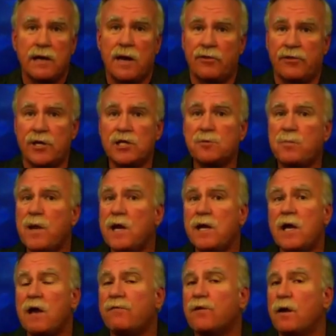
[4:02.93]
Now, this
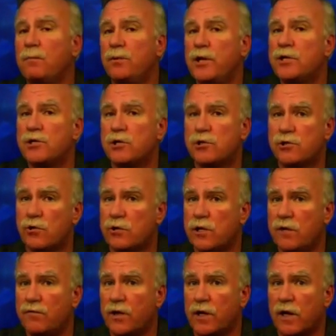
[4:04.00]
PDF completion
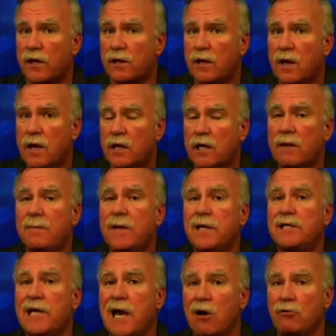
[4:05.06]
certificate can
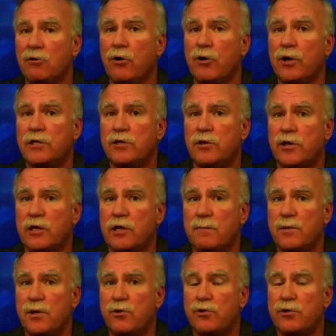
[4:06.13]
be downloaded to the
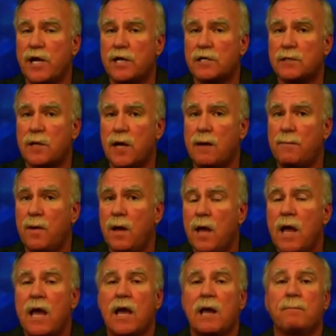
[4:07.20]
computer desktop
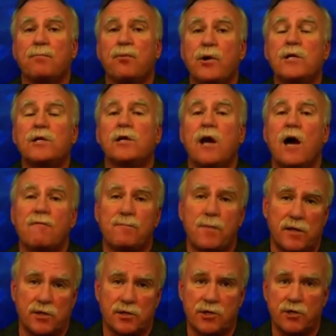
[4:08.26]
and printed off
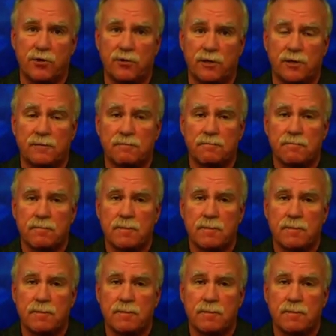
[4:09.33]
by the student.